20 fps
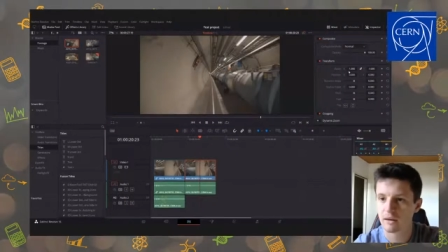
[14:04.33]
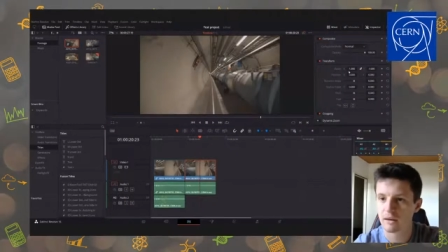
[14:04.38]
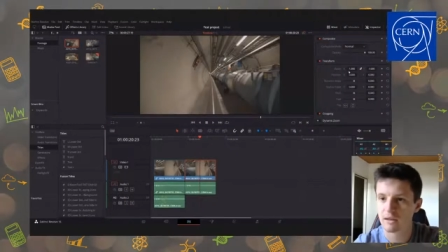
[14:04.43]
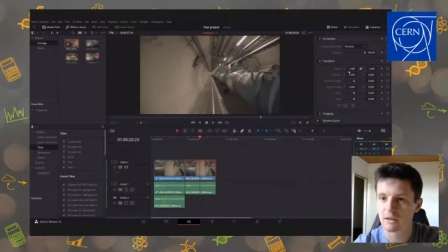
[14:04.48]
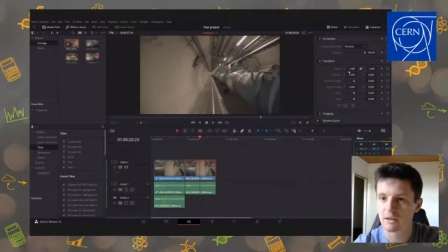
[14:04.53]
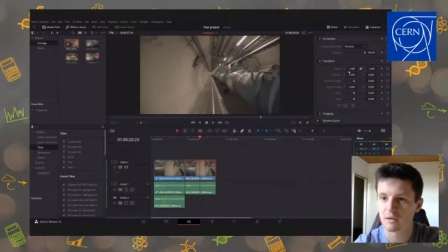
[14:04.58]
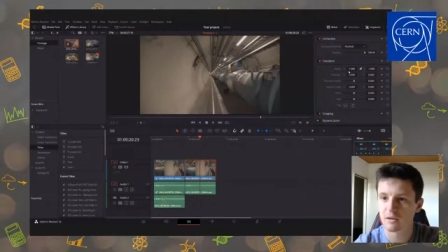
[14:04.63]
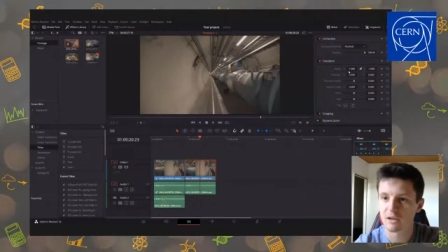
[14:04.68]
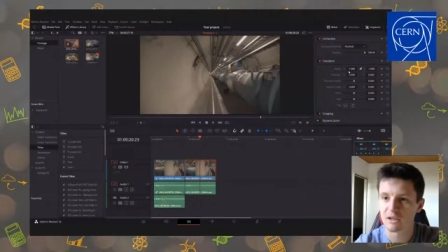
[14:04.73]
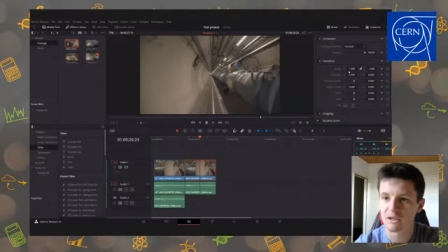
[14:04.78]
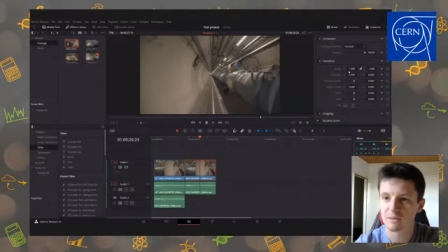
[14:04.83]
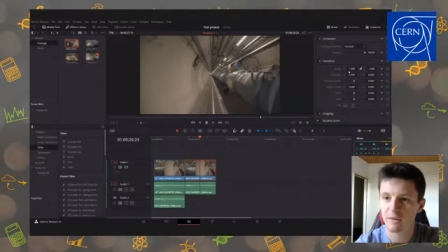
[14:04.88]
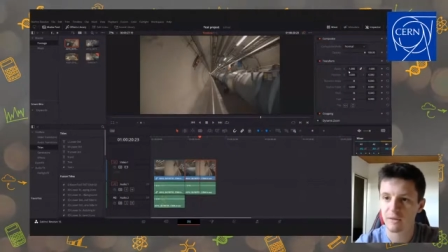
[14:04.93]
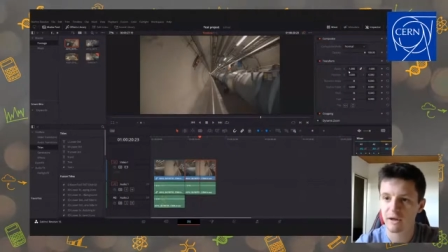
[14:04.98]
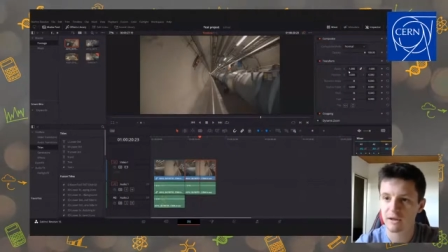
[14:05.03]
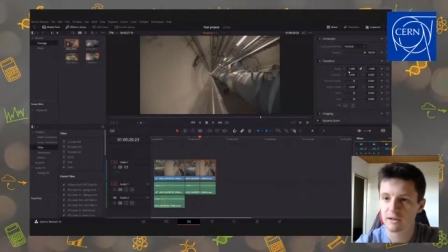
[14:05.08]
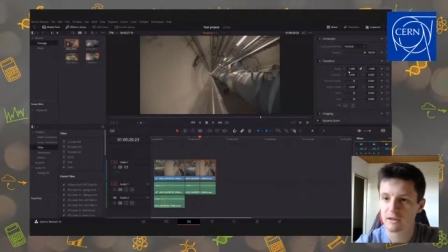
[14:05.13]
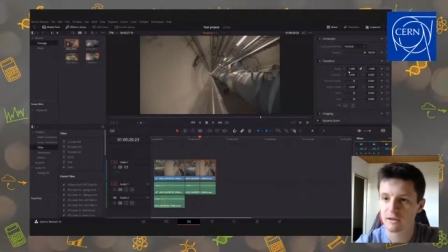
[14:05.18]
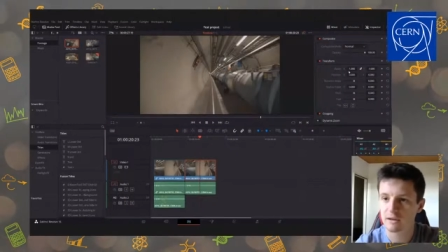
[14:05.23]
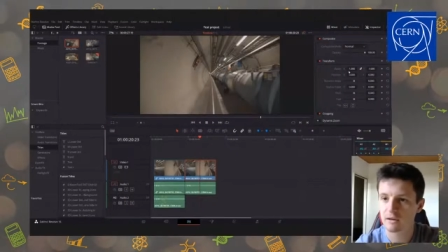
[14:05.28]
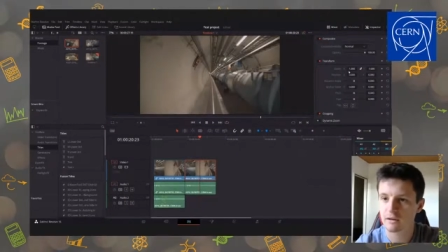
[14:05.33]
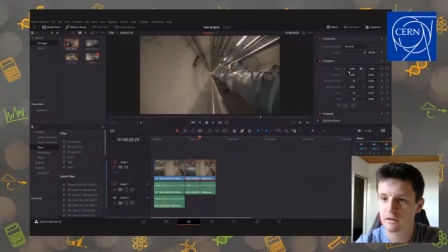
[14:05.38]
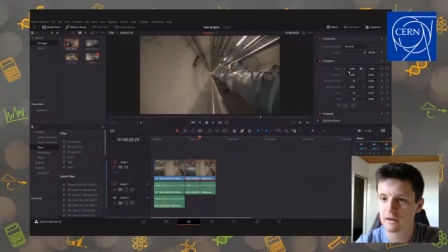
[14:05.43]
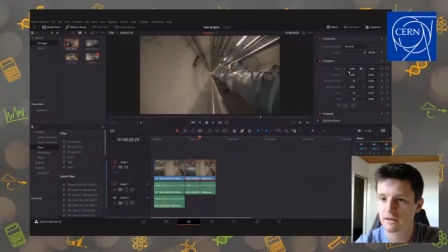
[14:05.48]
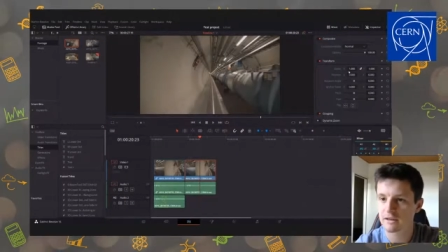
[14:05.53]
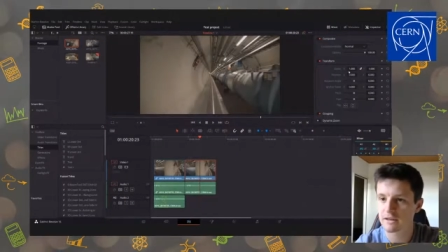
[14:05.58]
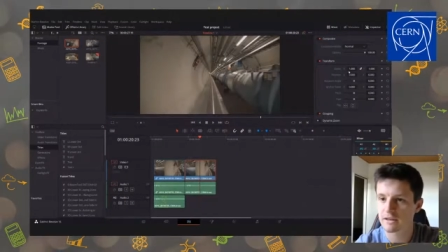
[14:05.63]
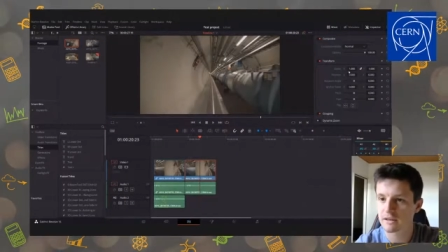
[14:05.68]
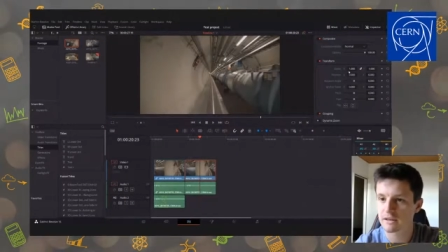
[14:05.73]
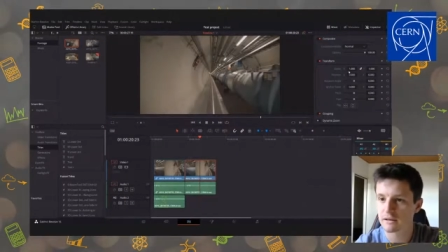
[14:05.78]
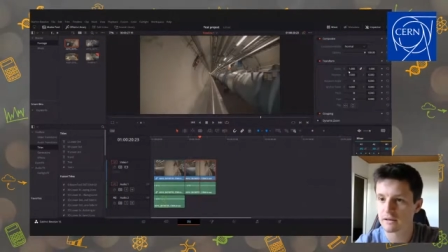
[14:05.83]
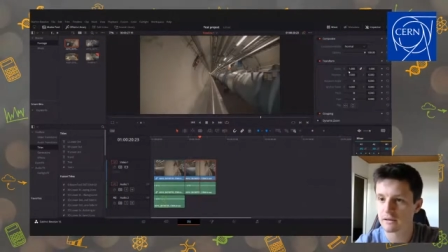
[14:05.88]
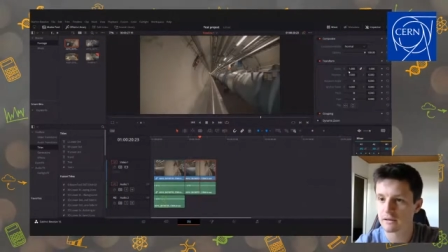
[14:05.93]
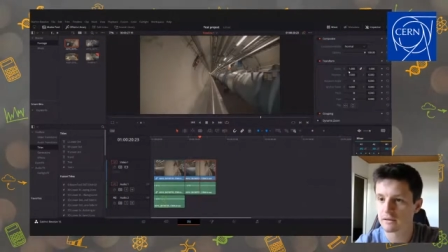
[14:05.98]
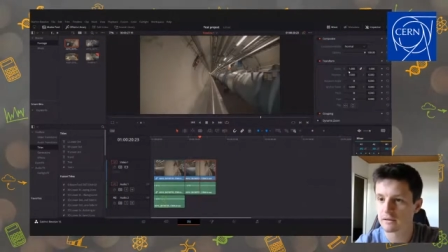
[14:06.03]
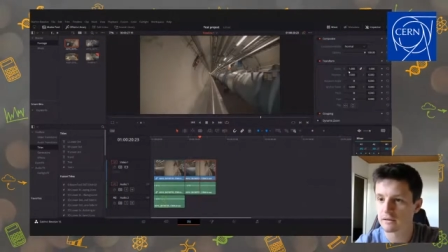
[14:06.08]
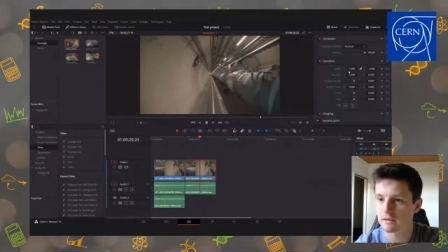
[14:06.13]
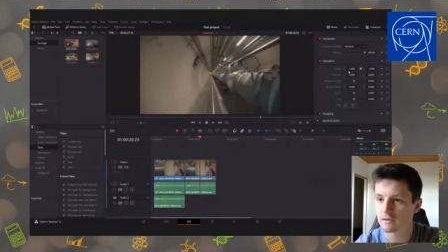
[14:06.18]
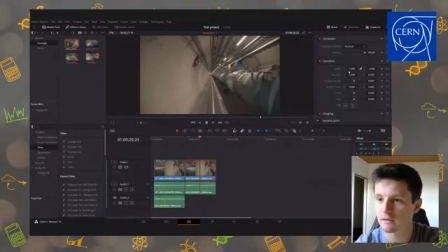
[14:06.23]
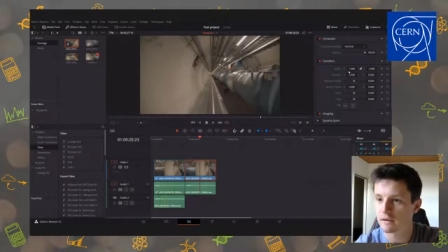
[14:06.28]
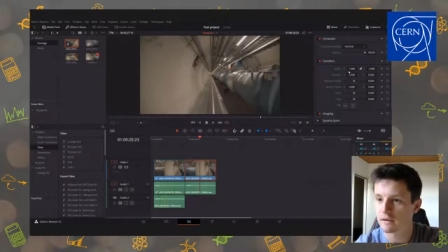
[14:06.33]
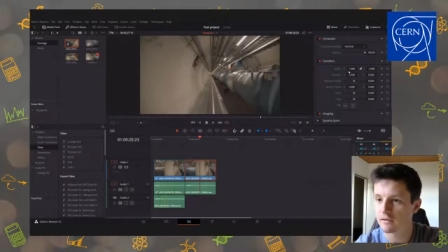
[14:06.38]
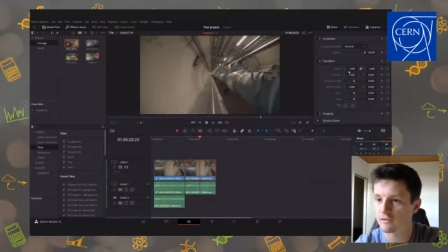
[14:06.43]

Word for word: So the inspector, let's see, I